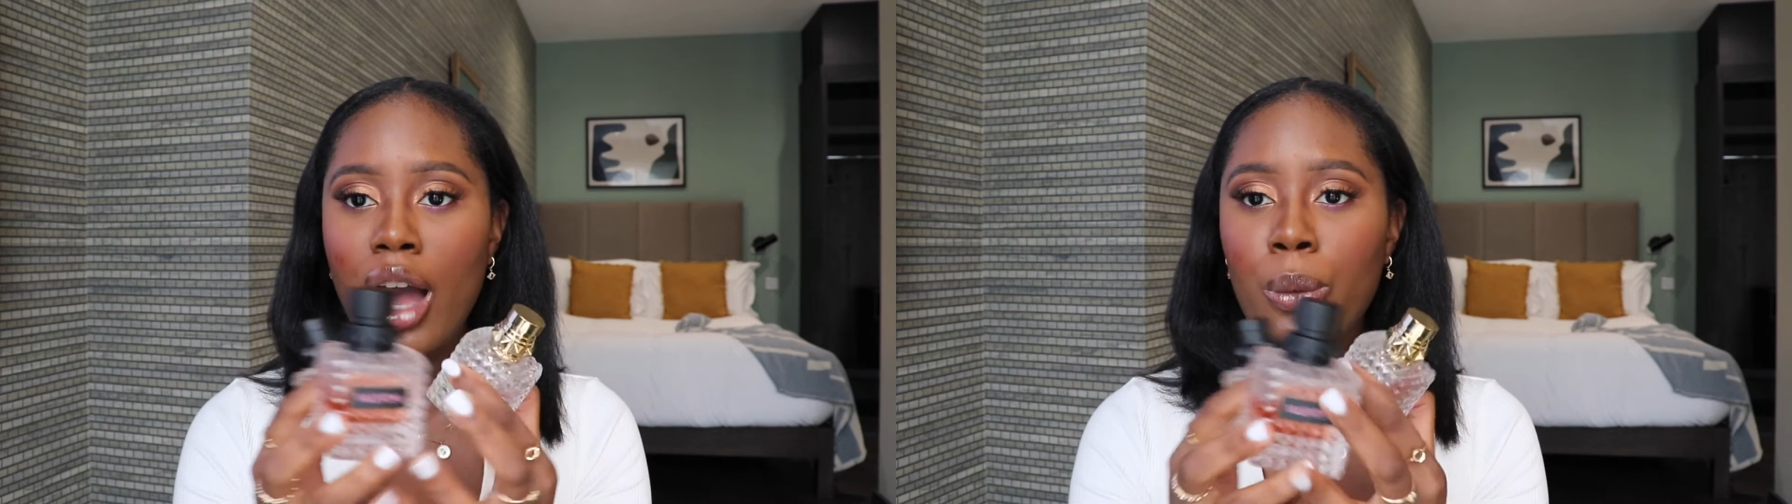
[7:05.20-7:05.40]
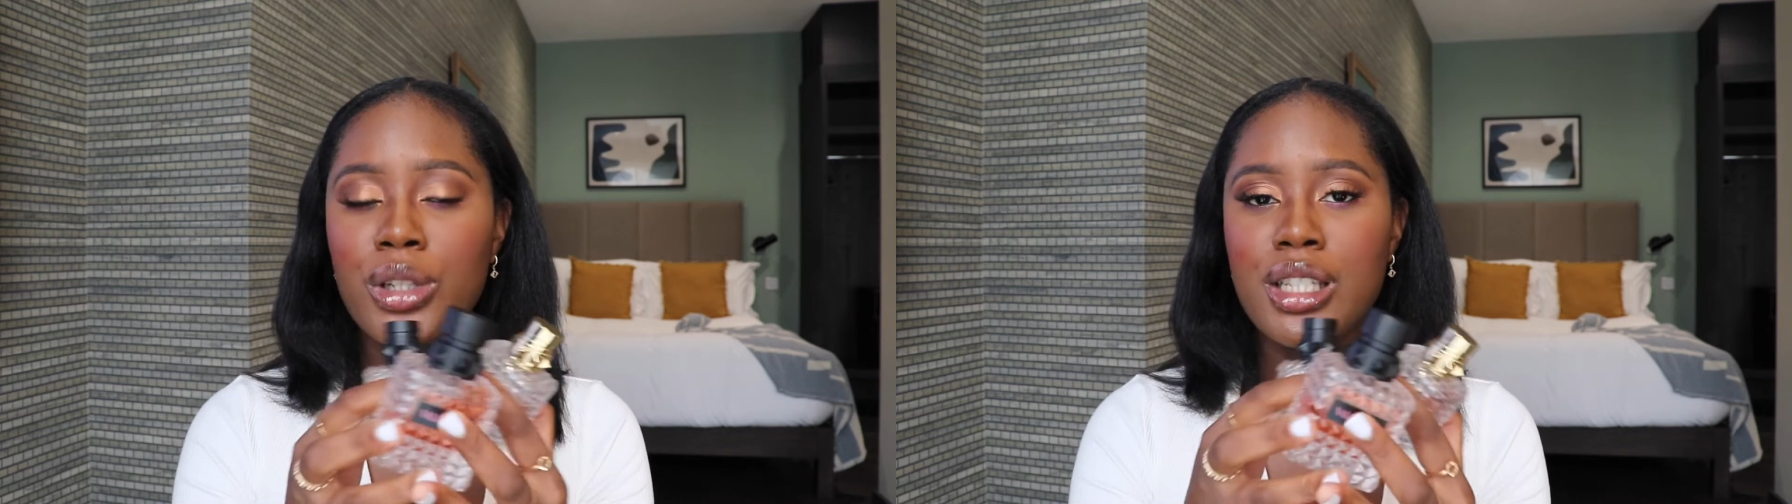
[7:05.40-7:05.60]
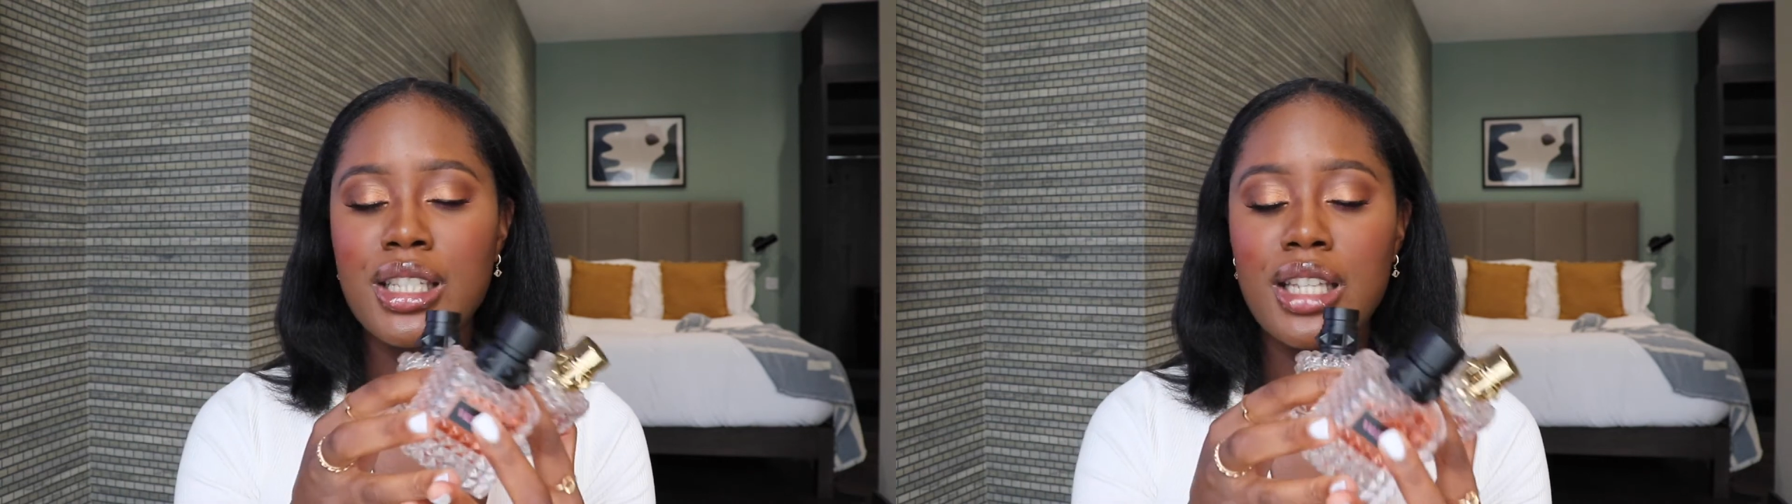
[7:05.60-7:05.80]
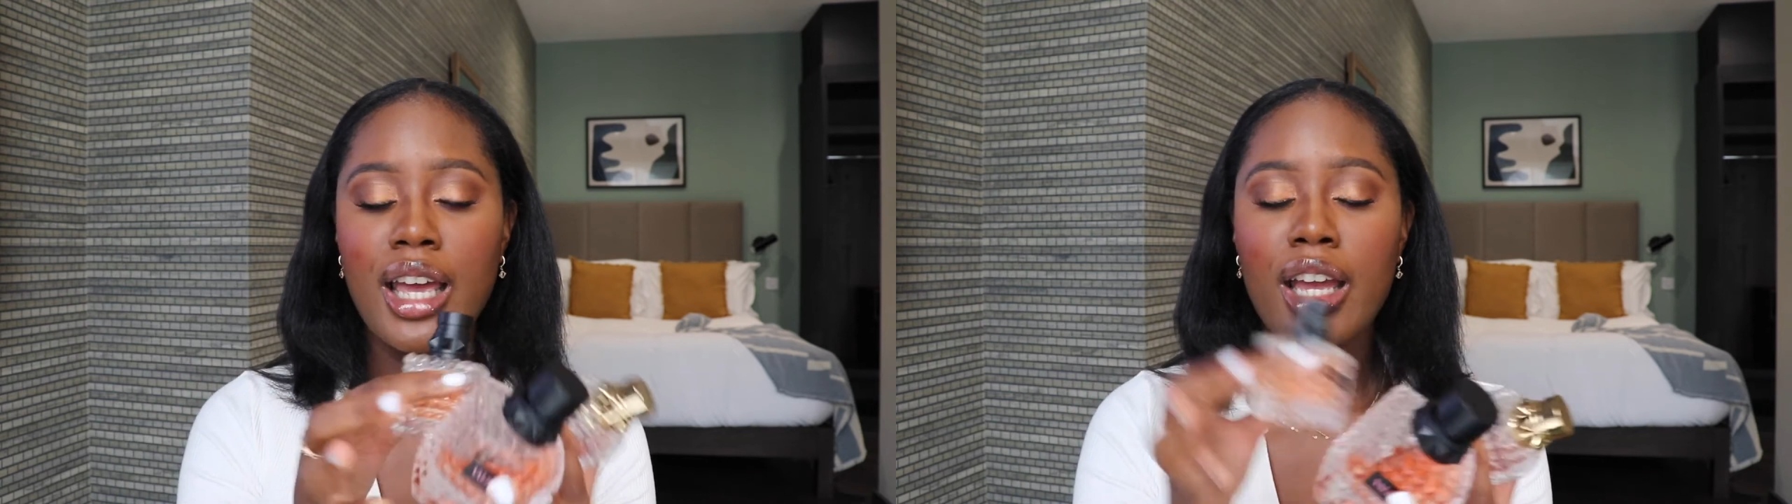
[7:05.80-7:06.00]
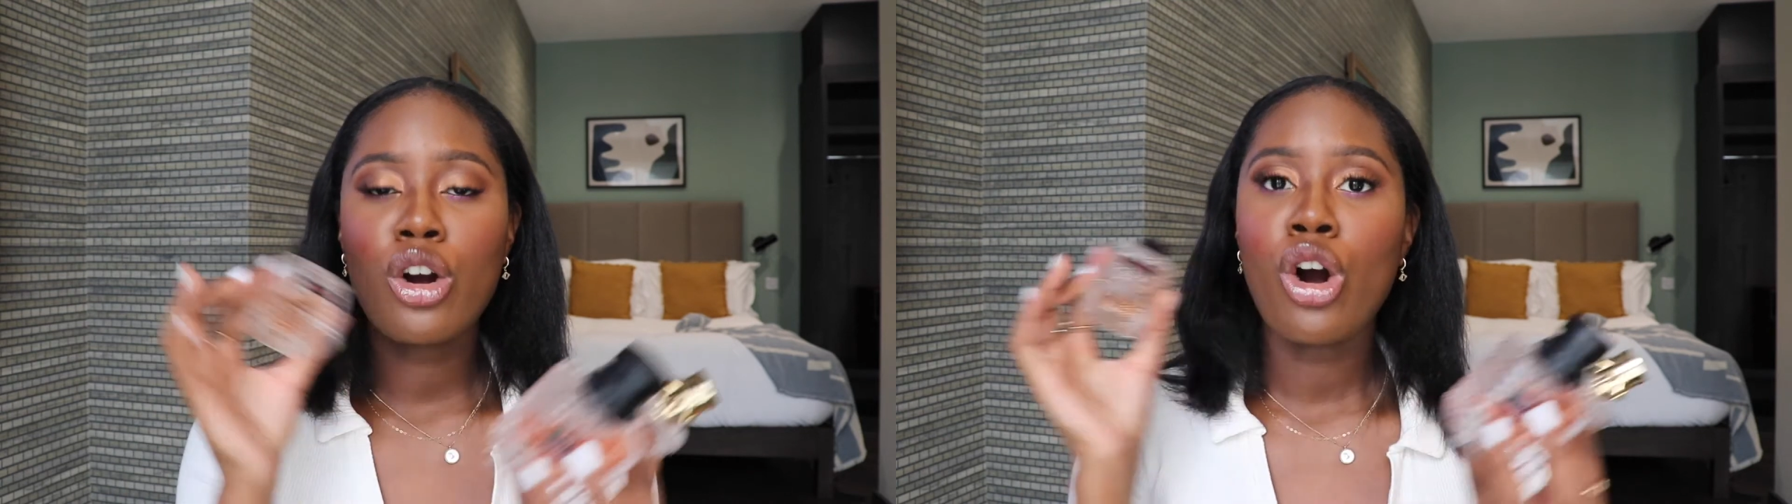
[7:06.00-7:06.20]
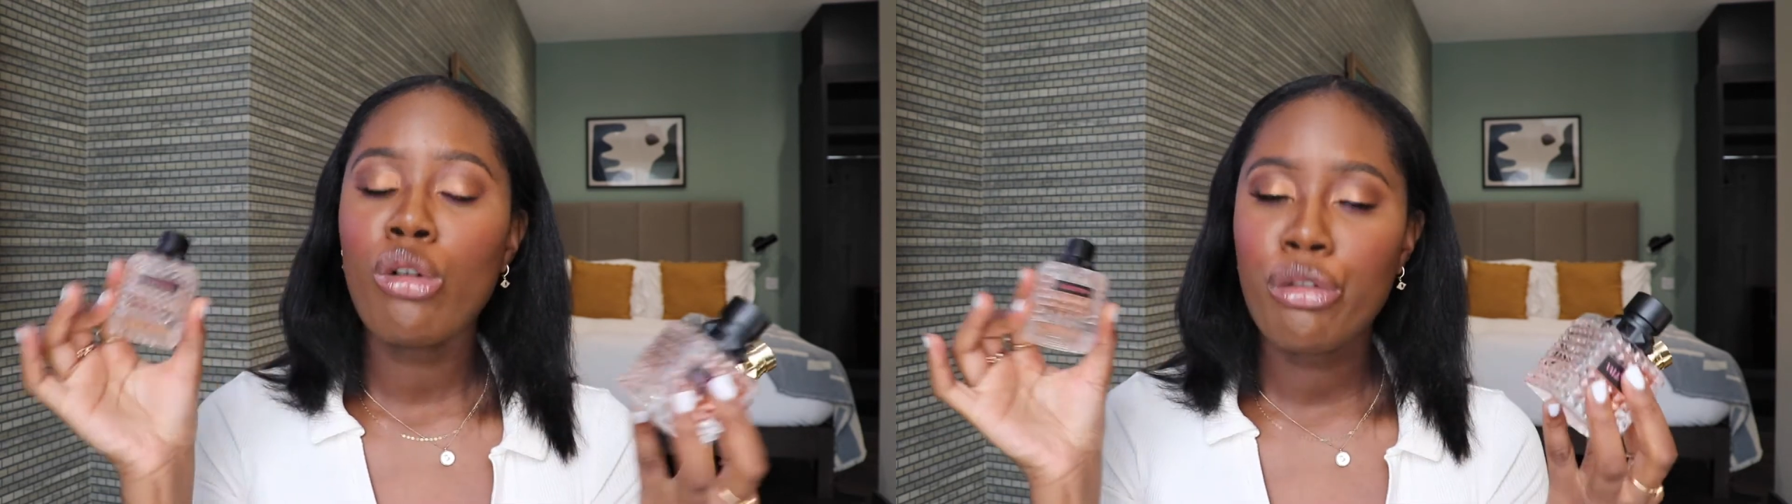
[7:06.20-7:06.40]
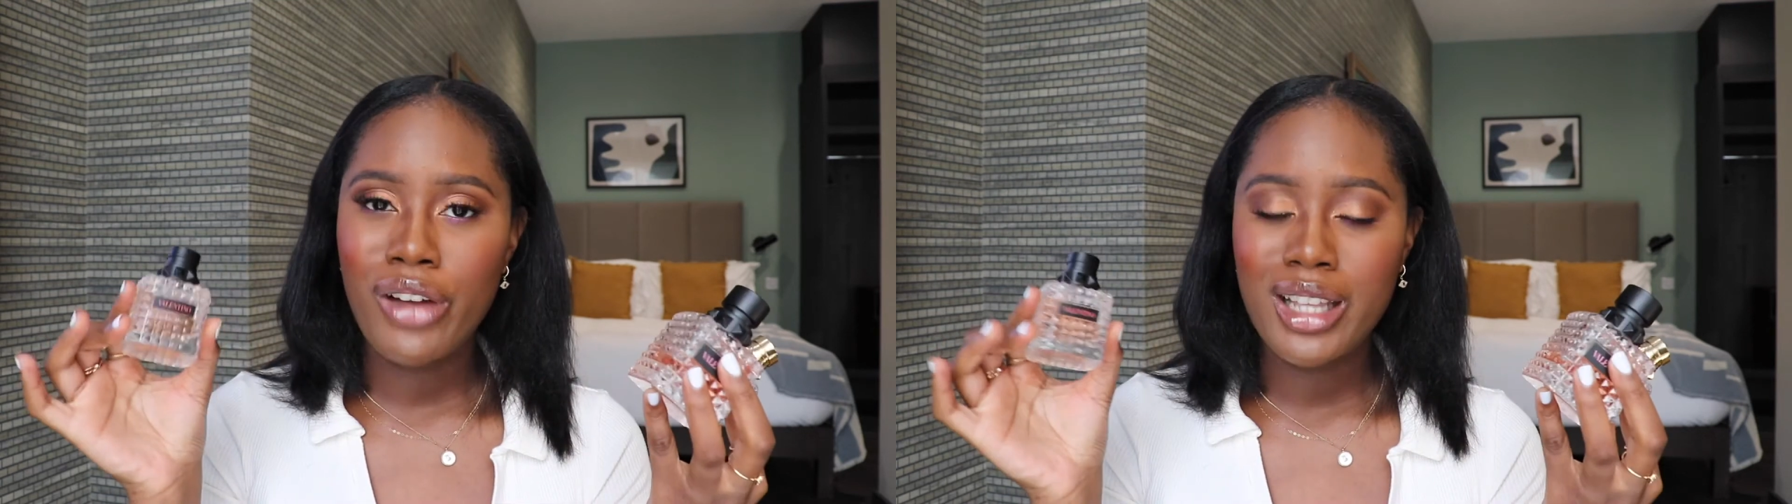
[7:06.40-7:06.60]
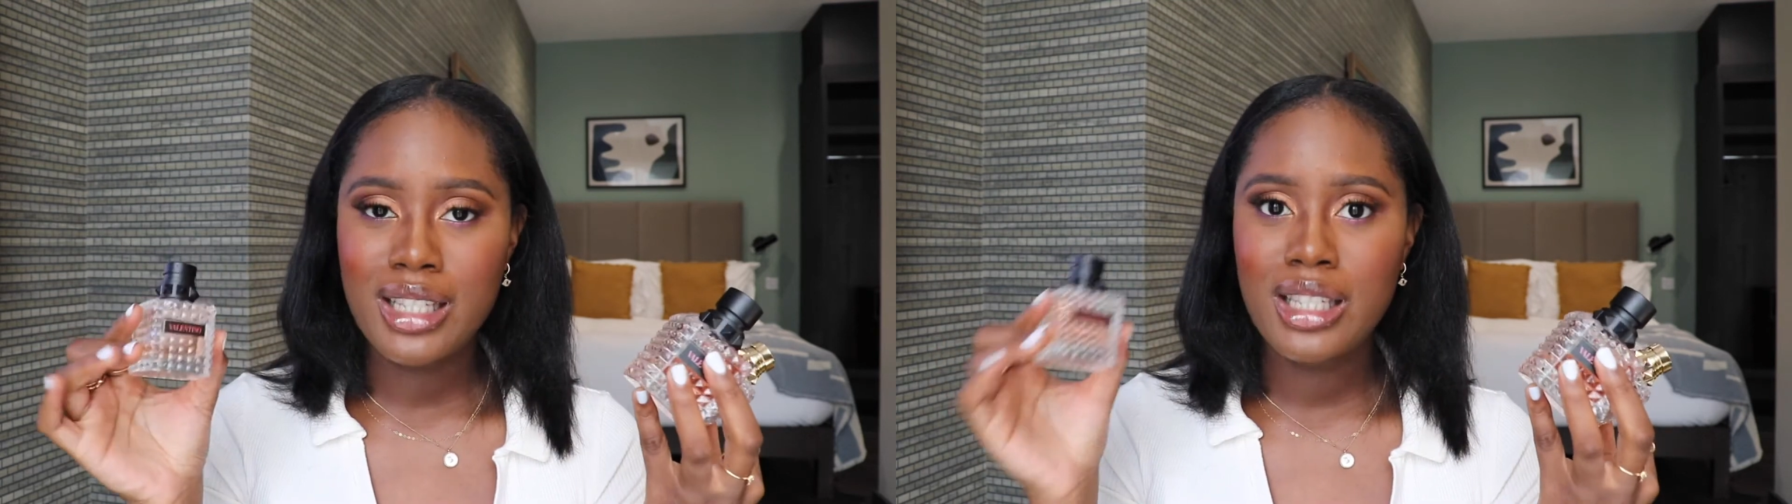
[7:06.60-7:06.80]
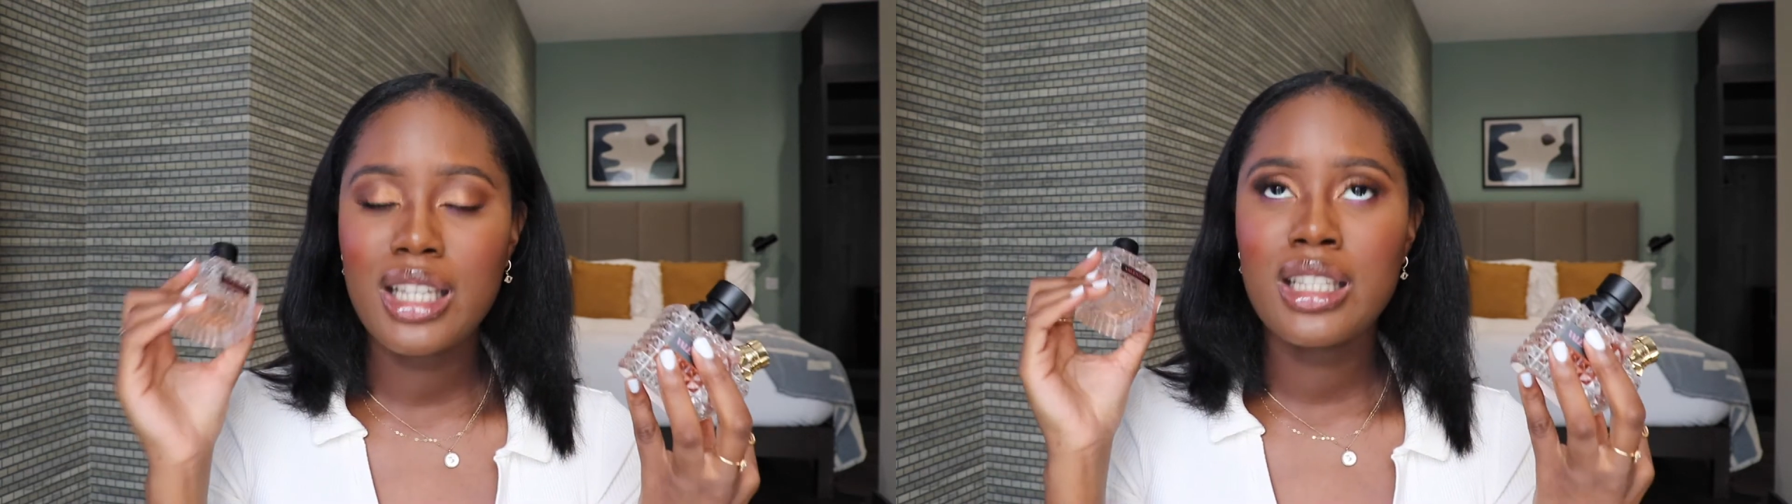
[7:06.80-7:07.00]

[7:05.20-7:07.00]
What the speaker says: I would say Coral Fantasy